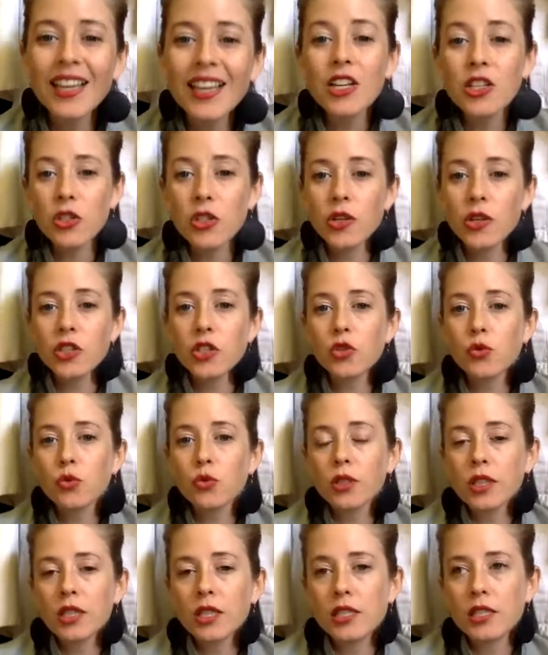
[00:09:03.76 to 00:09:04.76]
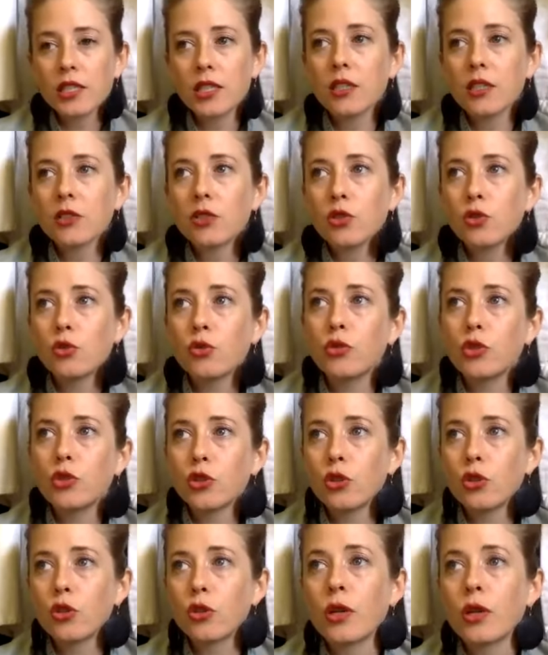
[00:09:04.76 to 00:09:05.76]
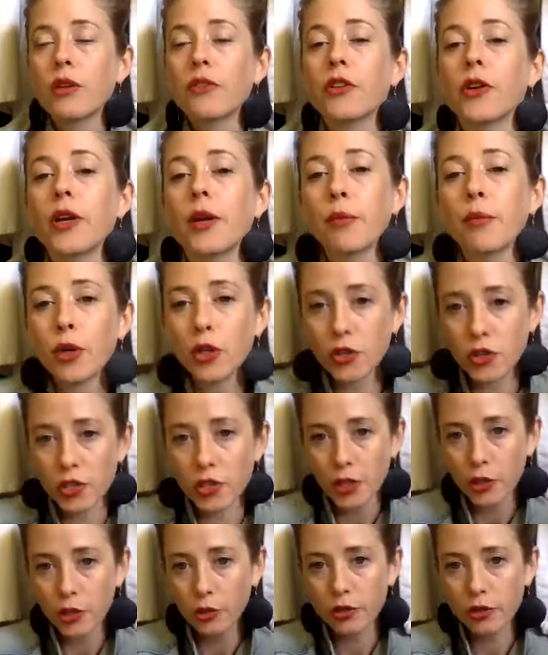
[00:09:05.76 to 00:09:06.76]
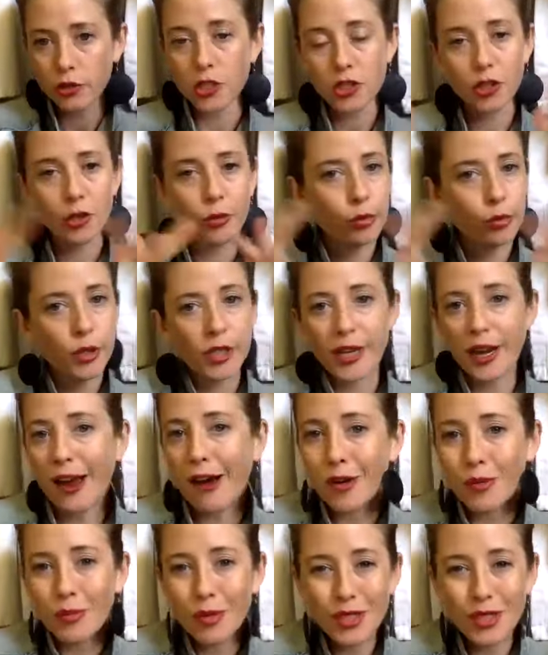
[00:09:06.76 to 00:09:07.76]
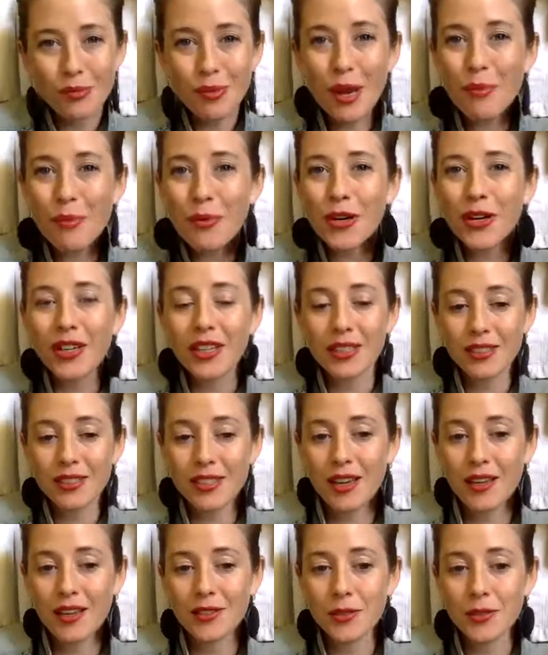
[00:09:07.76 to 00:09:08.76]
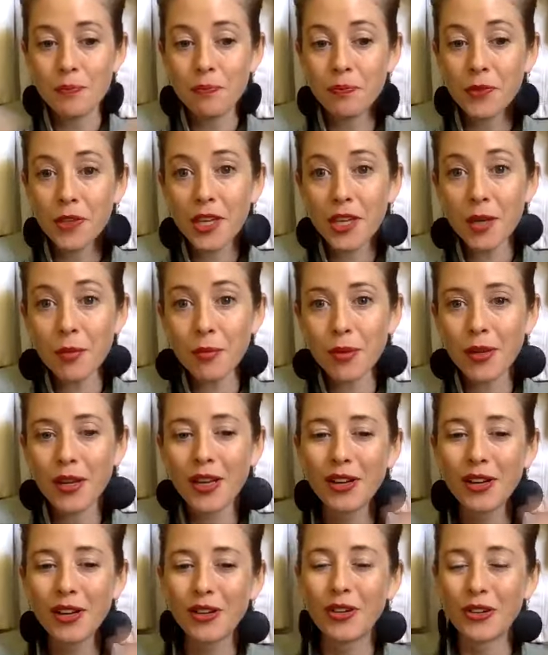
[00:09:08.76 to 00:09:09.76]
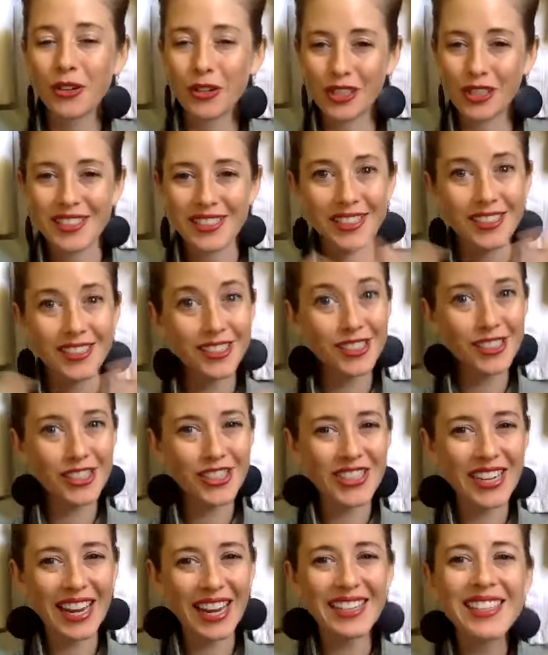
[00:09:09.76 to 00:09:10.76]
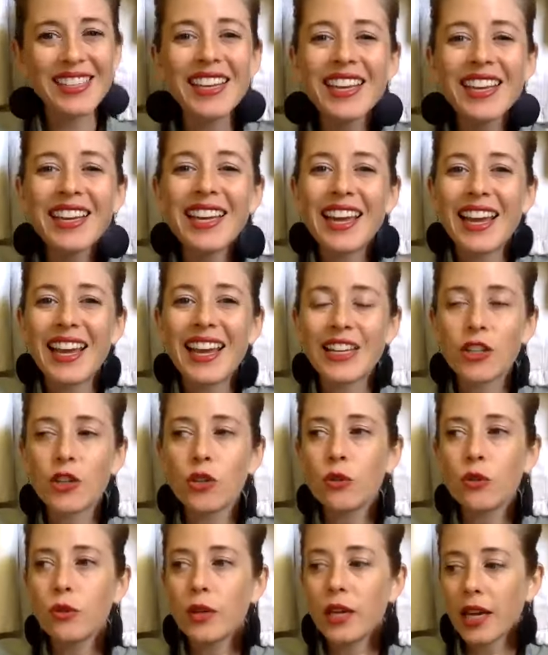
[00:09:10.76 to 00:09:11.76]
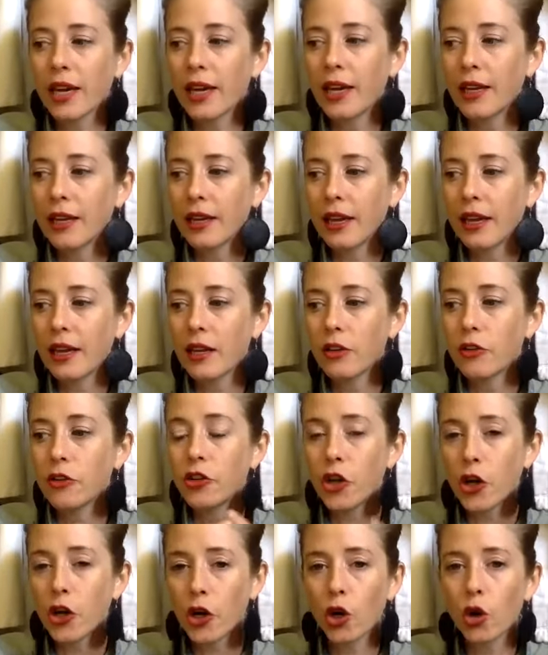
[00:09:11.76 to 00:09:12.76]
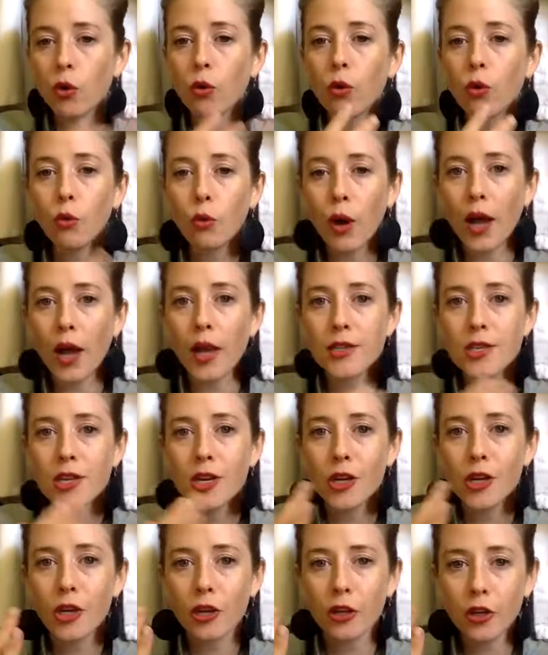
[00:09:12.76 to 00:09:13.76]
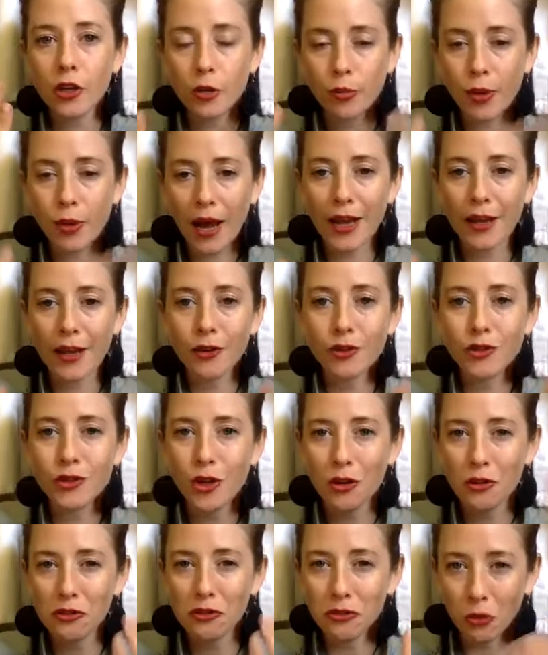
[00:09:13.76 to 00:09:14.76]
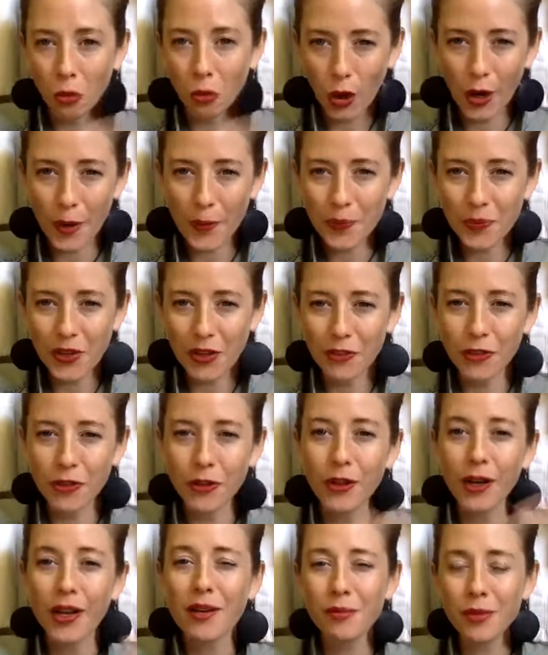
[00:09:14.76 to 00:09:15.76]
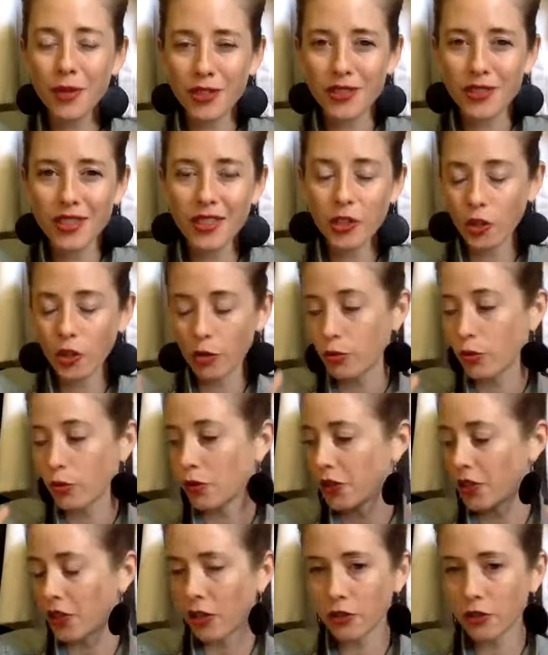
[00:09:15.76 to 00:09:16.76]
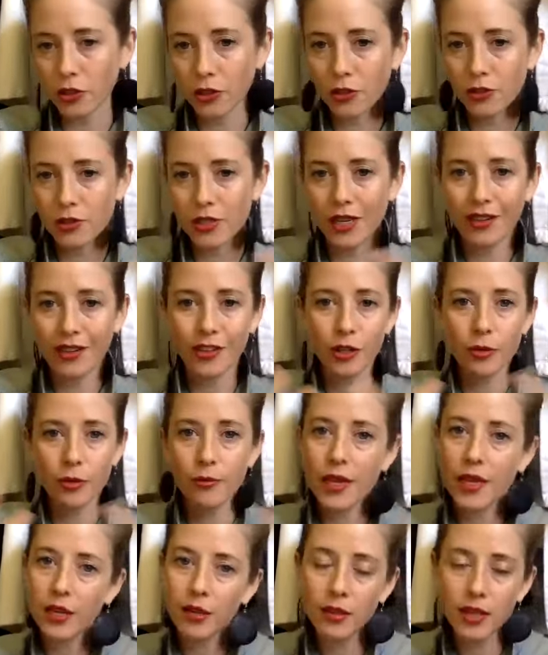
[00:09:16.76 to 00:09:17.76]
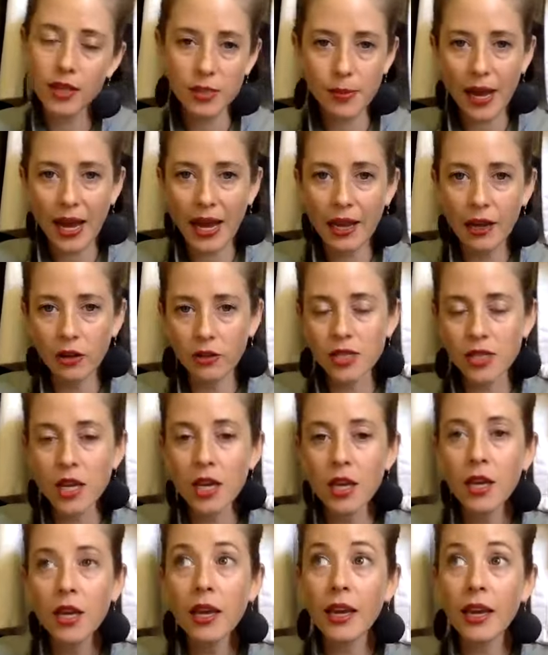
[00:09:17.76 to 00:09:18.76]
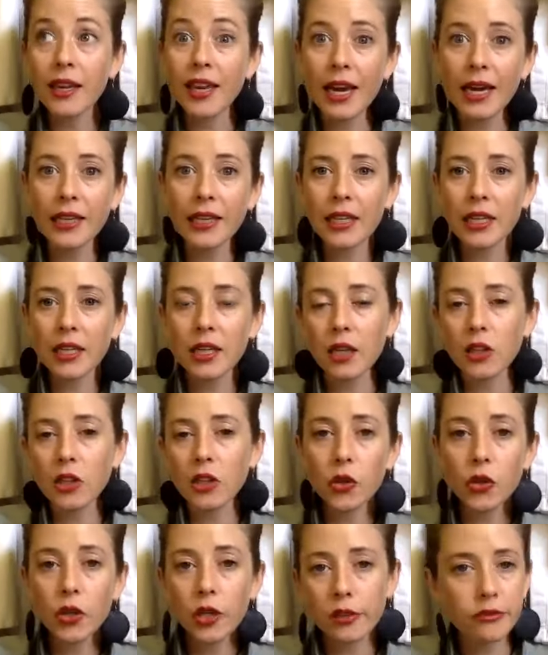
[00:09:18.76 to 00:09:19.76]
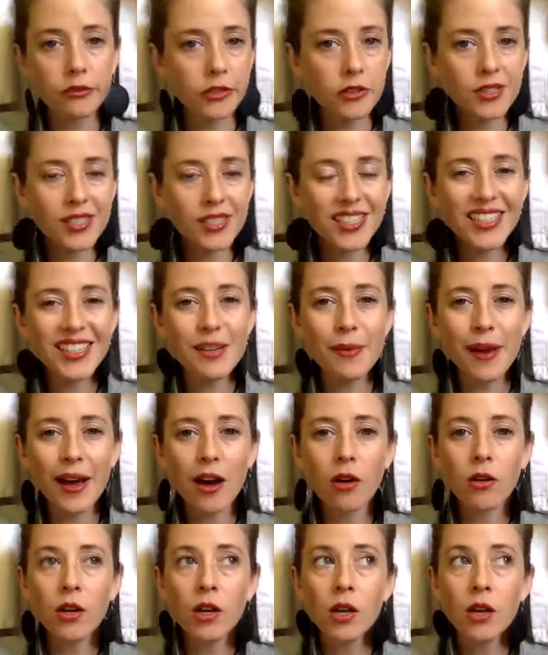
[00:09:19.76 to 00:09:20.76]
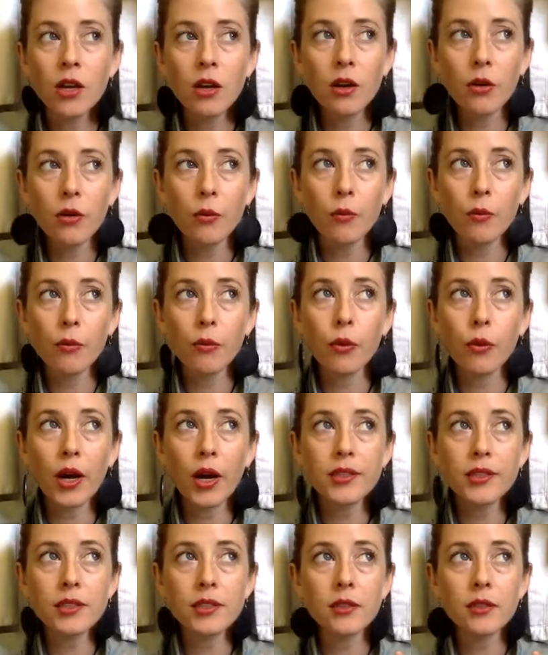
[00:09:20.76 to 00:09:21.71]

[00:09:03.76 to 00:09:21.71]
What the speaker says: So this is really easy to do. If you're in person, you essentially print out a piece of paper and it says keep or it says donate, and you can know what your piles are for. If you're in person and you're pulling all the clothes out and you're making these piles, it can get a little confusing about what